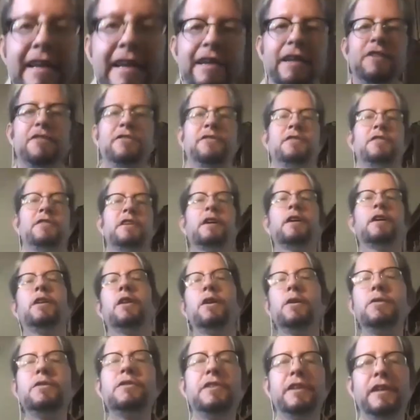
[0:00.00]
this to the
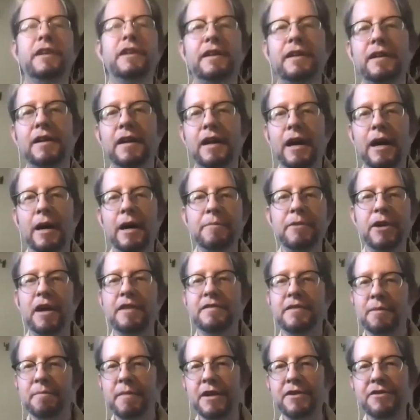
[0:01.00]
close here, um, and
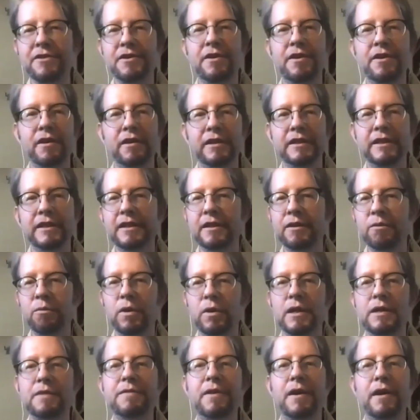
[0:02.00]
as I mentioned earlier,
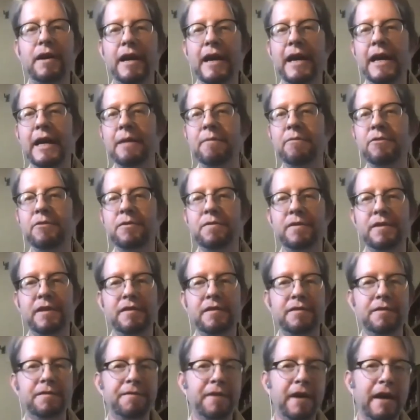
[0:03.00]
one of our aims for
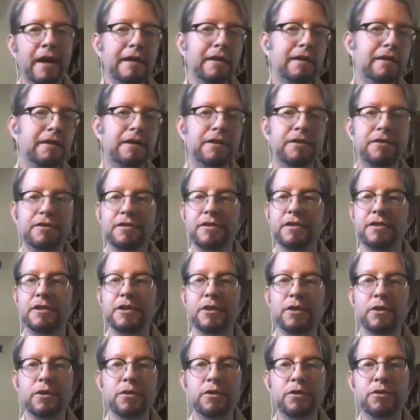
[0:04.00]
this event is to
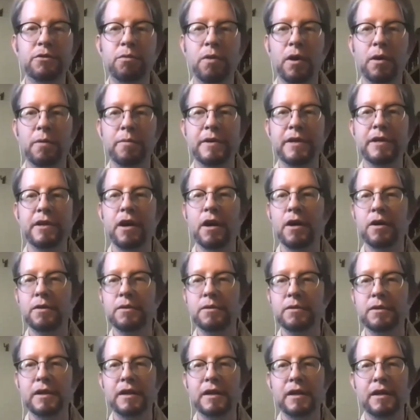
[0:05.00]
use what we
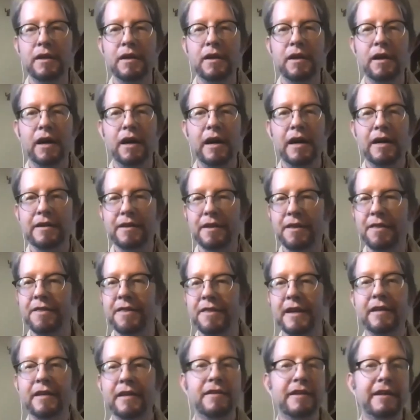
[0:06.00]
know uh, to
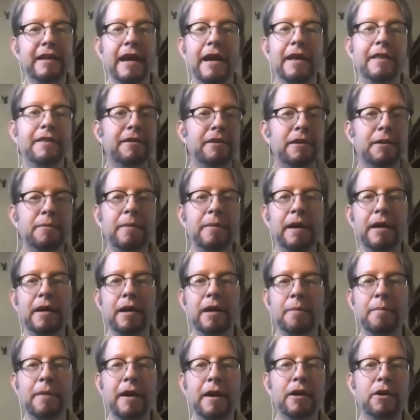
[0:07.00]
think together about
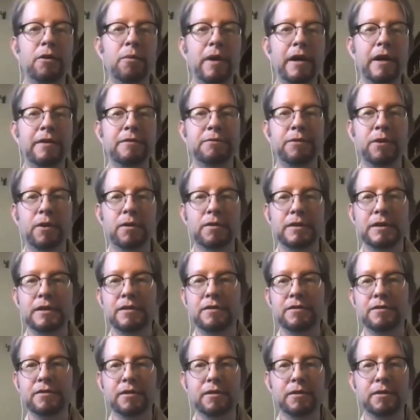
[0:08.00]
about a way
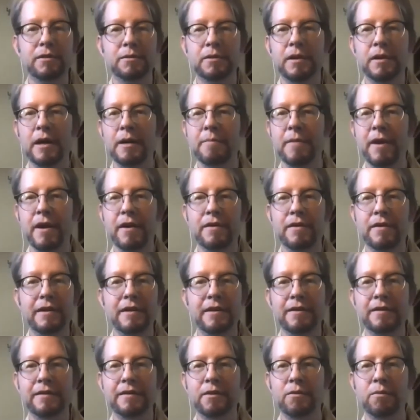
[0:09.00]
forward. So uh,
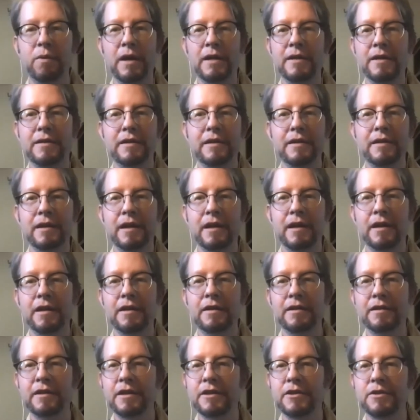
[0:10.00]
Meredith and Wendy,
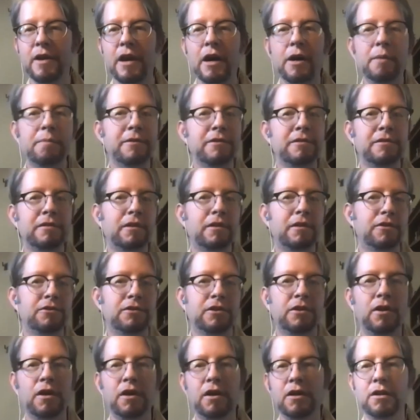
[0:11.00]
uh, can you help us close the
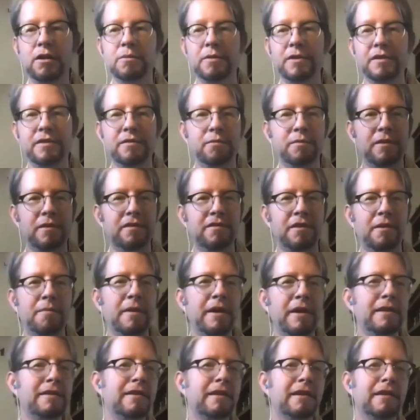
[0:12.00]
call with with some
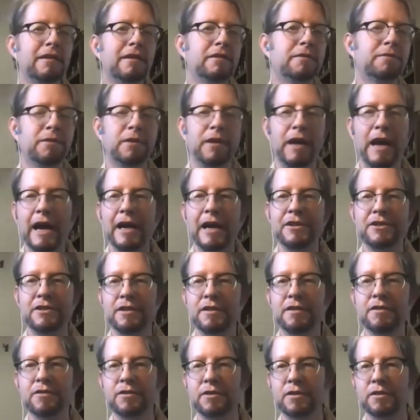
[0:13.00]
ideas for
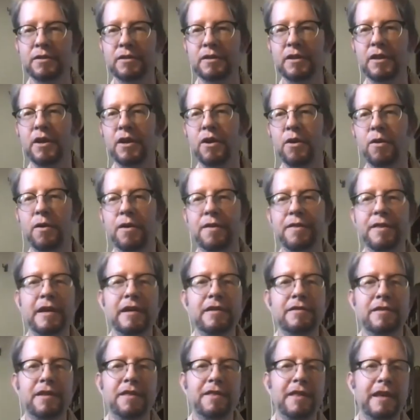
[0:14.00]
actions or or
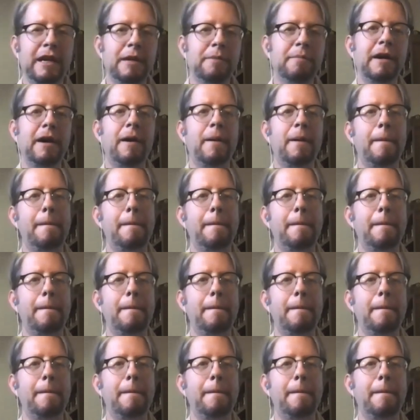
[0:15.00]
things to think about?